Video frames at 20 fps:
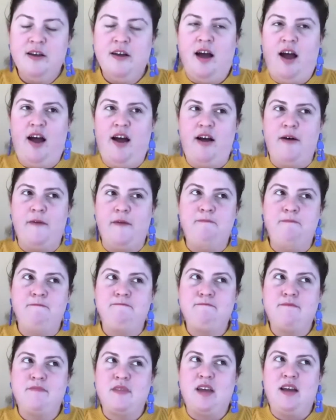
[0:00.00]

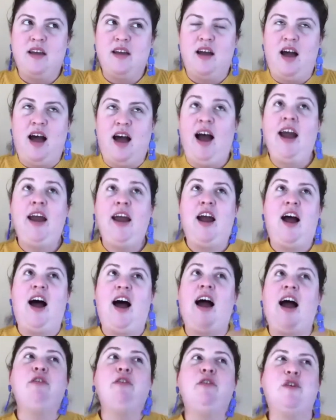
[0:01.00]

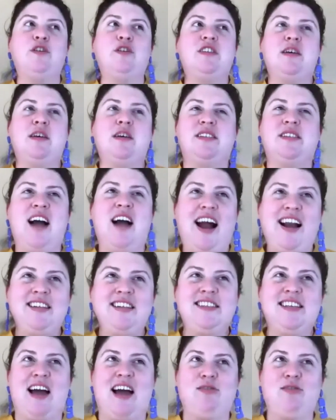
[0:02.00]
I referred to them as guidance
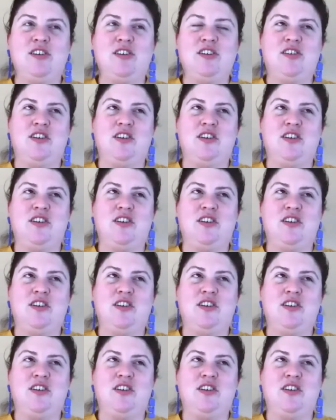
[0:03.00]
counselors.